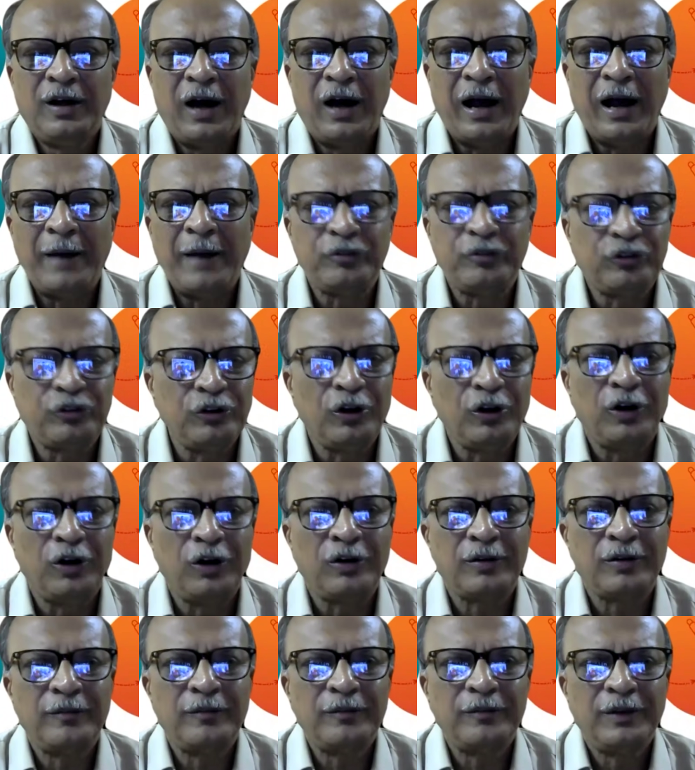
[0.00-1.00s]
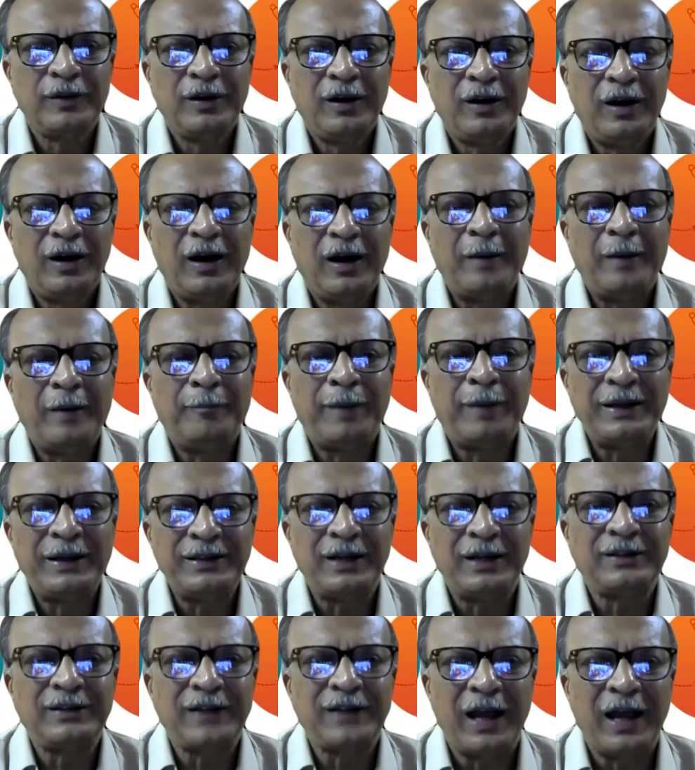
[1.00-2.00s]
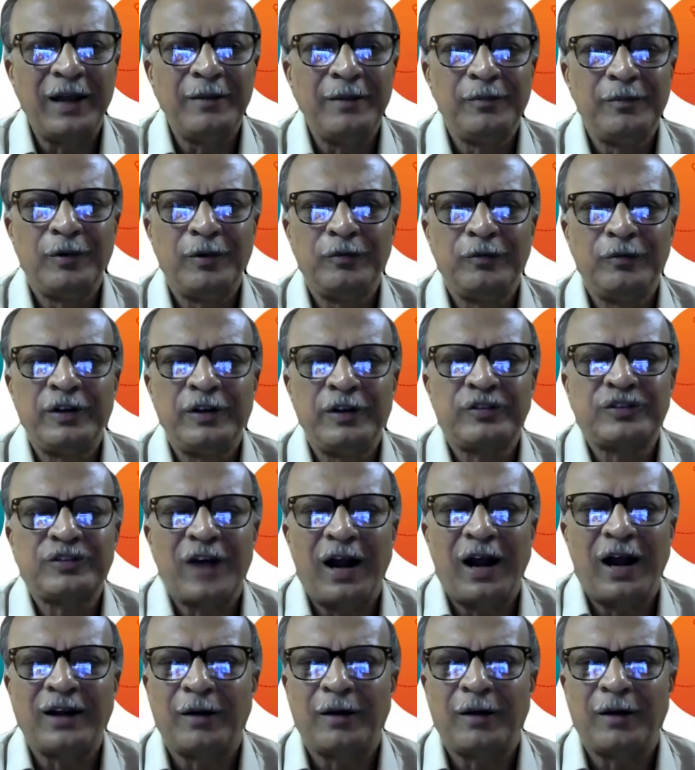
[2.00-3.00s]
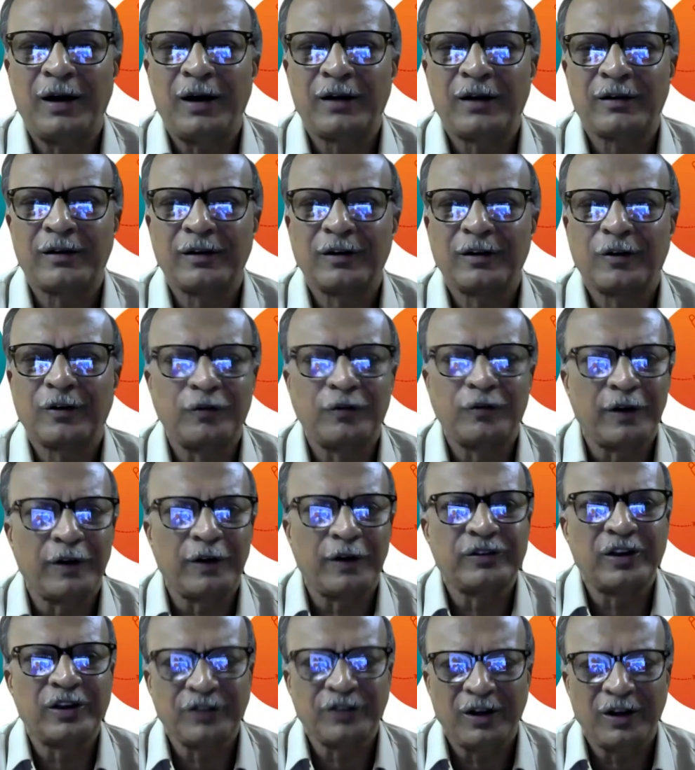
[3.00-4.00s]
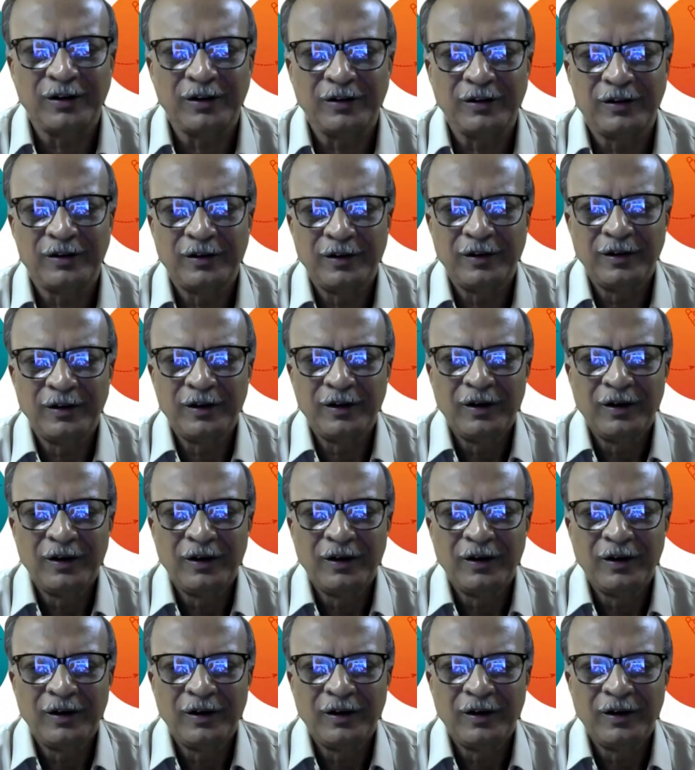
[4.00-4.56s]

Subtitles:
I'm sure by the time we start our conversation,